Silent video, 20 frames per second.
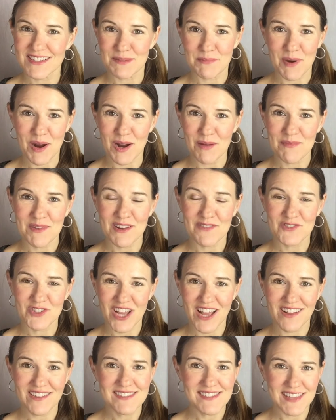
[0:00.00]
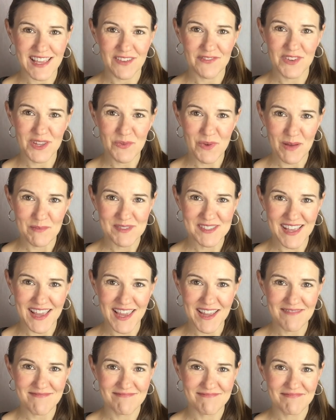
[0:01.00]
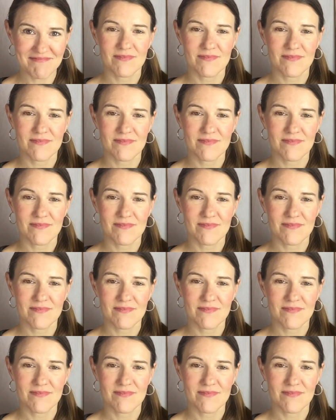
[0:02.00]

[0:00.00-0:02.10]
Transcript: Department of Child Safety website.